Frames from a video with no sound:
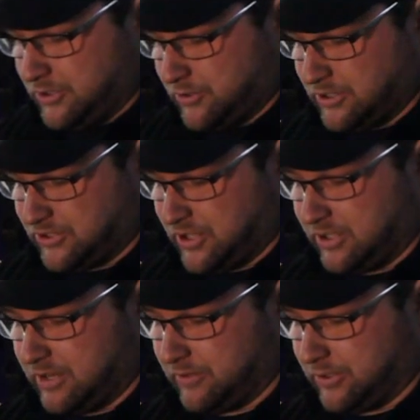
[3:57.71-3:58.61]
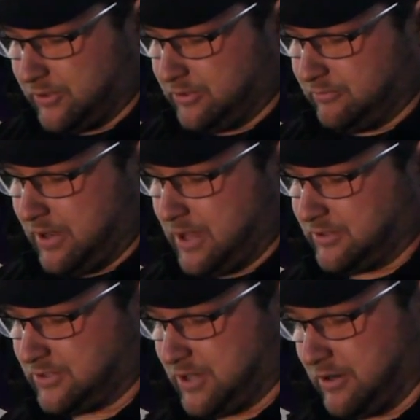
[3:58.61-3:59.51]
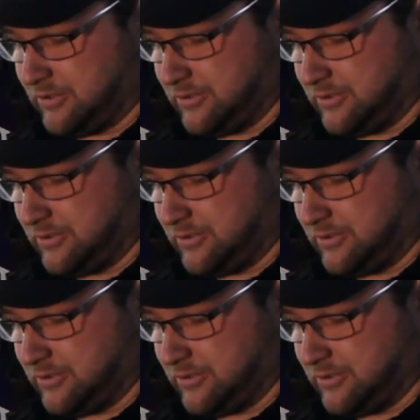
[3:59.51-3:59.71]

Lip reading: so I just like to give it a good head start